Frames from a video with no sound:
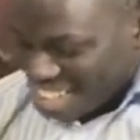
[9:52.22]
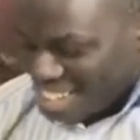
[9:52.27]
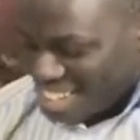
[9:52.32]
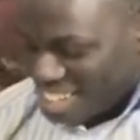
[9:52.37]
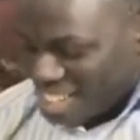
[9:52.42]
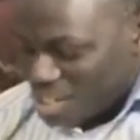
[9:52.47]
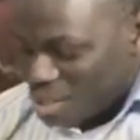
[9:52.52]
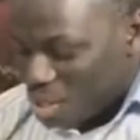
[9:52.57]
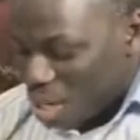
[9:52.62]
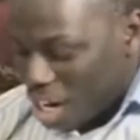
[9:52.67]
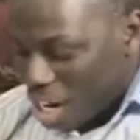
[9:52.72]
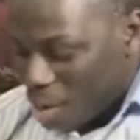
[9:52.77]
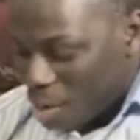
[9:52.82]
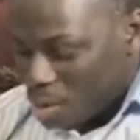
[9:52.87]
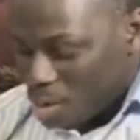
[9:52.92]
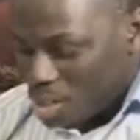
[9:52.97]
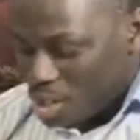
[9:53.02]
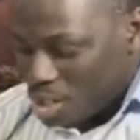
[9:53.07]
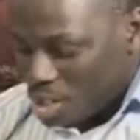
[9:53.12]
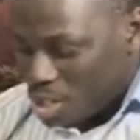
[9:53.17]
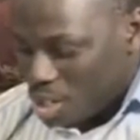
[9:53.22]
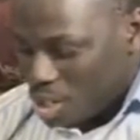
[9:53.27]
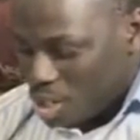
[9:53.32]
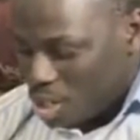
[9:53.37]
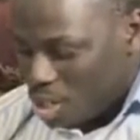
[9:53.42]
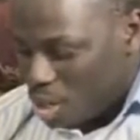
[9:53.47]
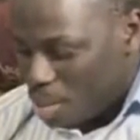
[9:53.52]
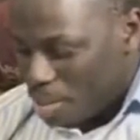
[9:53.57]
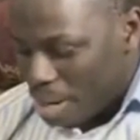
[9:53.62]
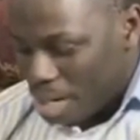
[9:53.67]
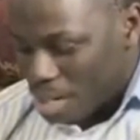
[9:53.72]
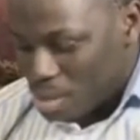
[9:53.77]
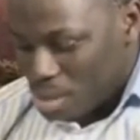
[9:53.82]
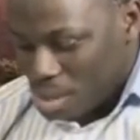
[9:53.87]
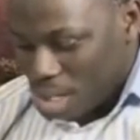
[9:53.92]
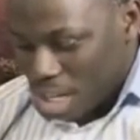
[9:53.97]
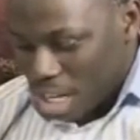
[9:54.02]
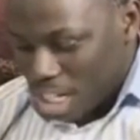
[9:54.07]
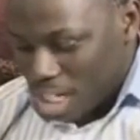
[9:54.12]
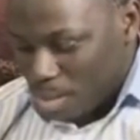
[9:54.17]
All right. So I'll go back to
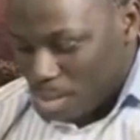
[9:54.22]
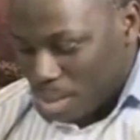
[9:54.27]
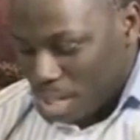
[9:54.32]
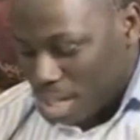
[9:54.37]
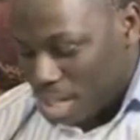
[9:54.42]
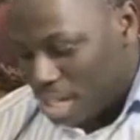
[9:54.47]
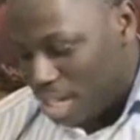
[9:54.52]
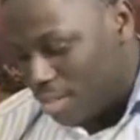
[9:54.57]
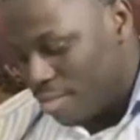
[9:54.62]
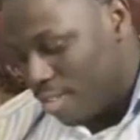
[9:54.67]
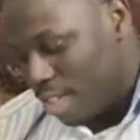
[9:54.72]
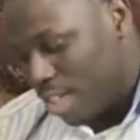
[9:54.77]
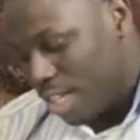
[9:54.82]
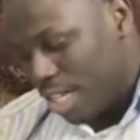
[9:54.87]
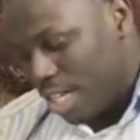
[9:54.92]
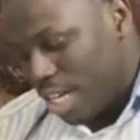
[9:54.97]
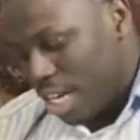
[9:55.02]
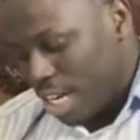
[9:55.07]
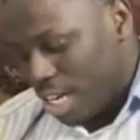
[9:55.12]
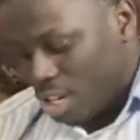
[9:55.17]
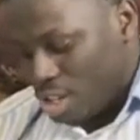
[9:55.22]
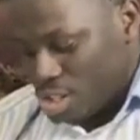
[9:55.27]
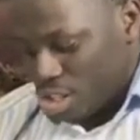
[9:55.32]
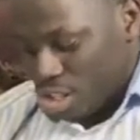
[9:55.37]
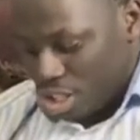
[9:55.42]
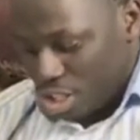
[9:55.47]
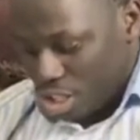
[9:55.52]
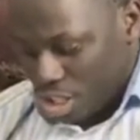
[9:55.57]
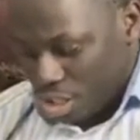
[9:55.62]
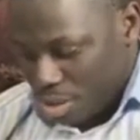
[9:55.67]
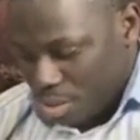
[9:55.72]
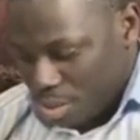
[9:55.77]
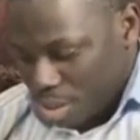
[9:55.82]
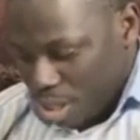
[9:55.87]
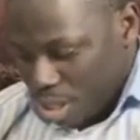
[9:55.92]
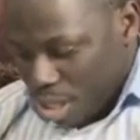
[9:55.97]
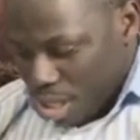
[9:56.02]
the last paragraph, then I continue.